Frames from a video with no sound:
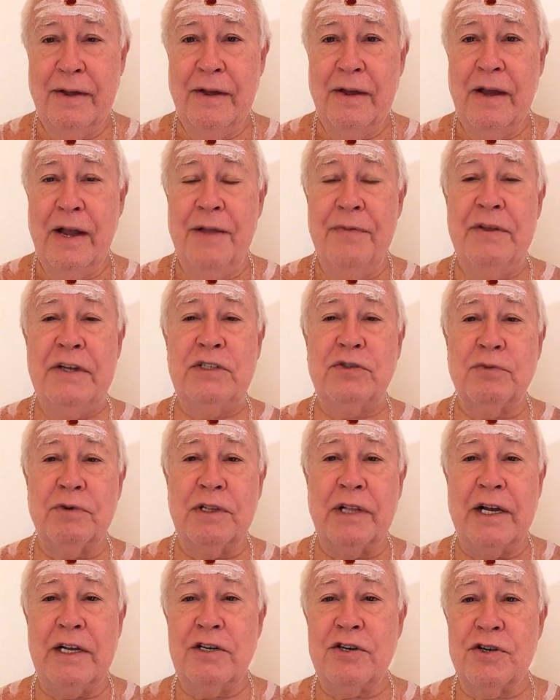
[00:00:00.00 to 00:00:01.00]
And this
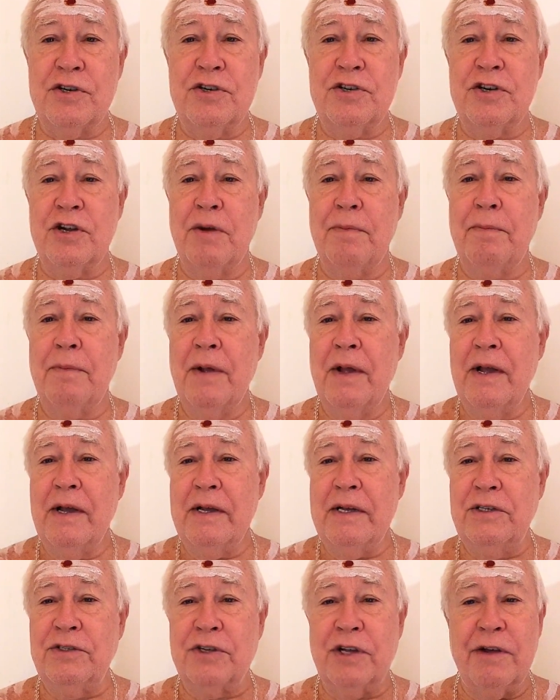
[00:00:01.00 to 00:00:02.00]
relationship
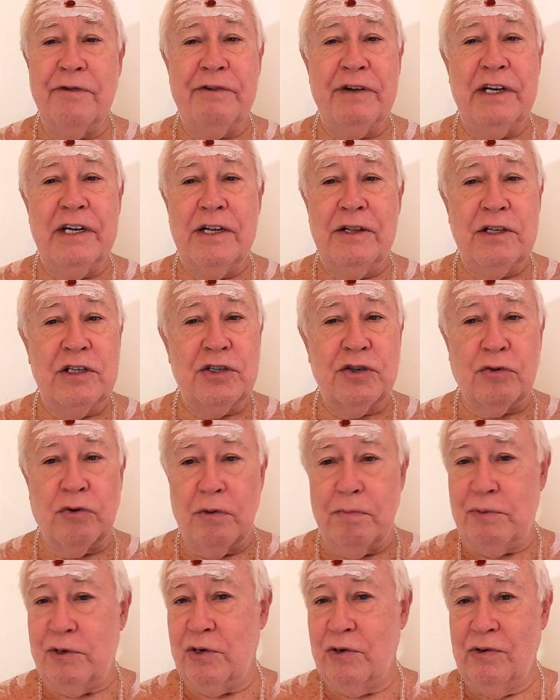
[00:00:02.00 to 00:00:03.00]
is given in the
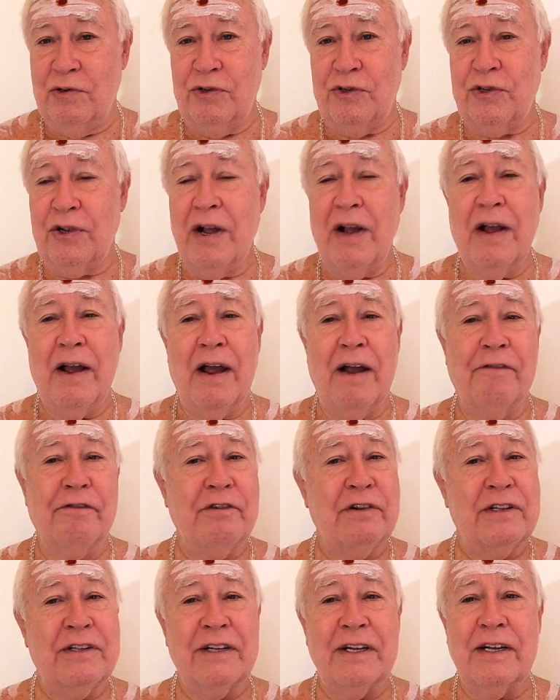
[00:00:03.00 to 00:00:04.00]
scriptures.
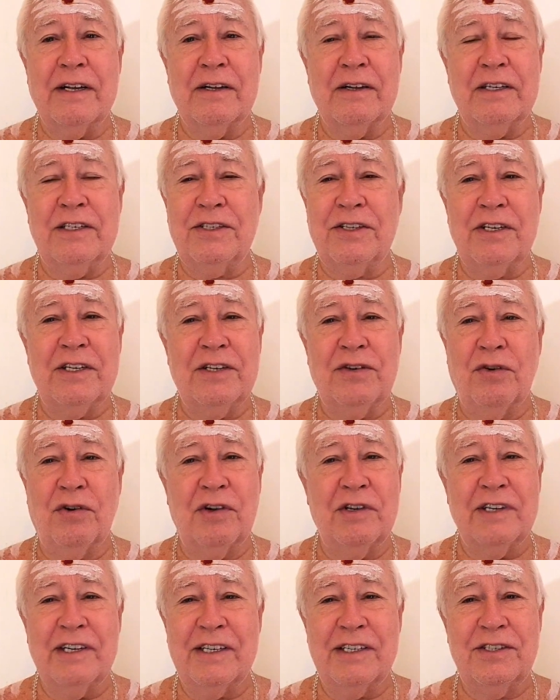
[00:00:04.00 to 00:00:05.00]
Everything, you see,
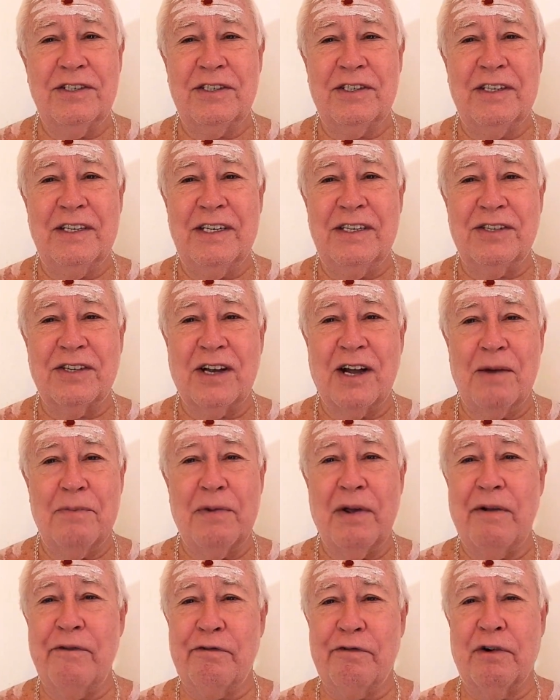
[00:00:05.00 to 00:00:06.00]
all this is
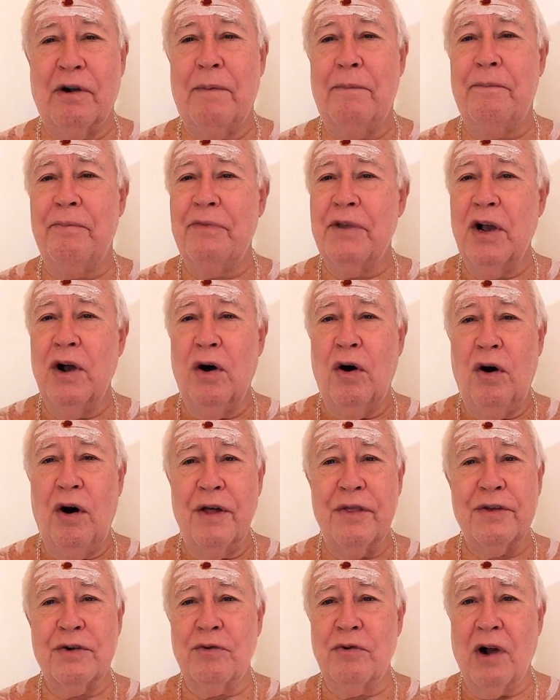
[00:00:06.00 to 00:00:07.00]
coming from
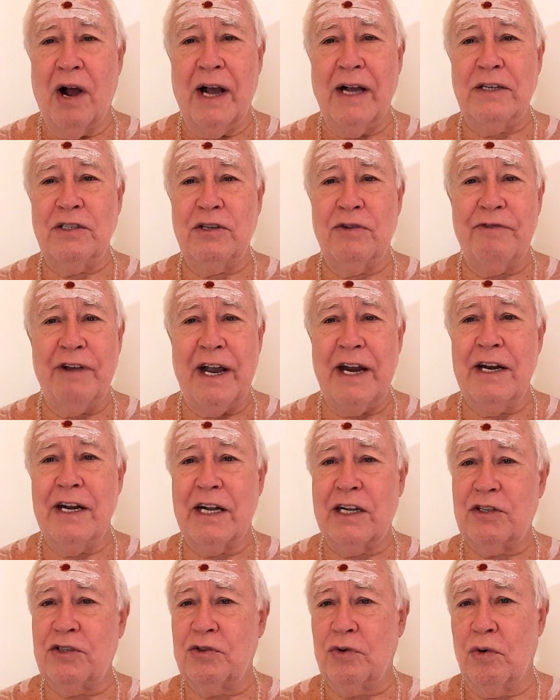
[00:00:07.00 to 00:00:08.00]
authorized
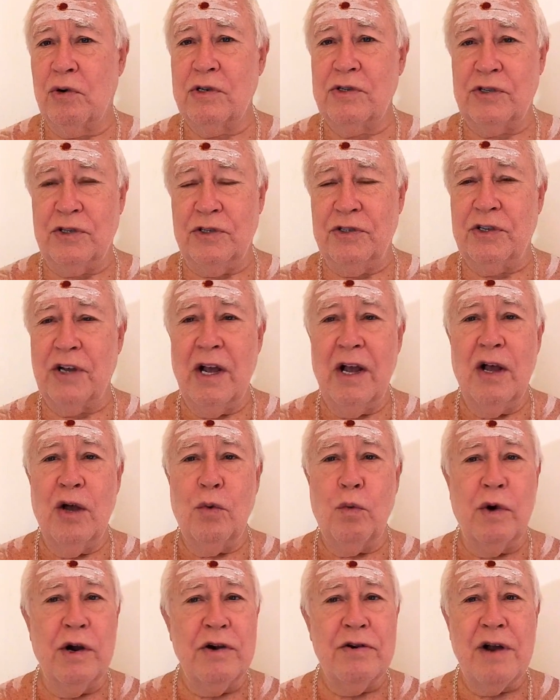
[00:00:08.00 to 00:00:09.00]
Vedic sources.
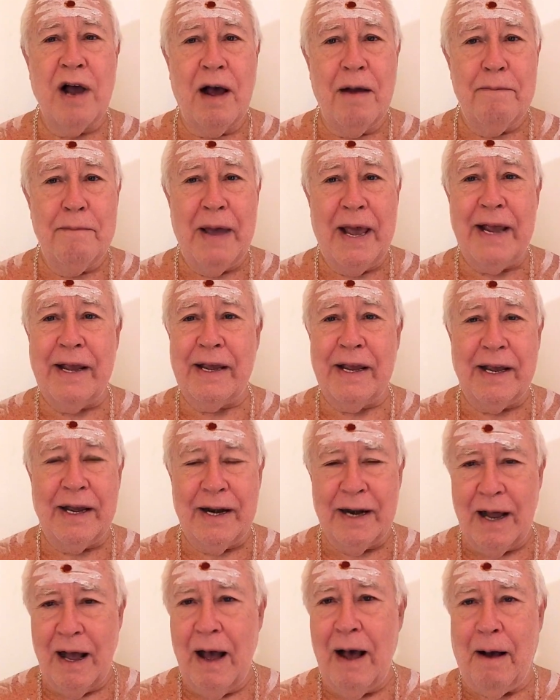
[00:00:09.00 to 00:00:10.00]
We're not making
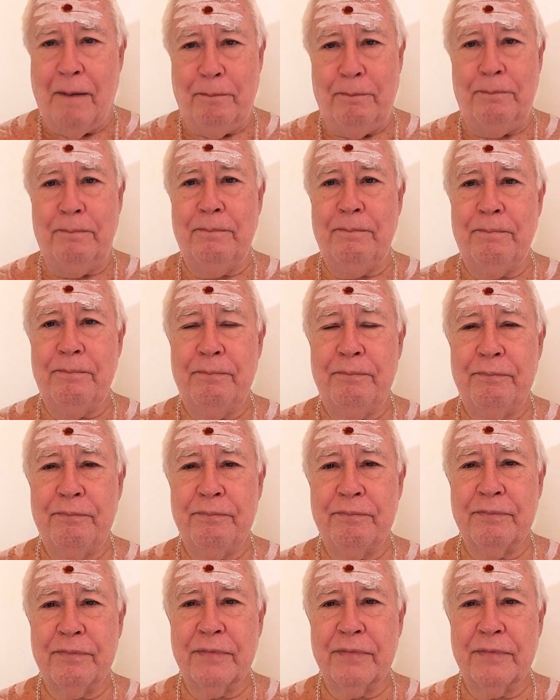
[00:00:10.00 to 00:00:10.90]
it up.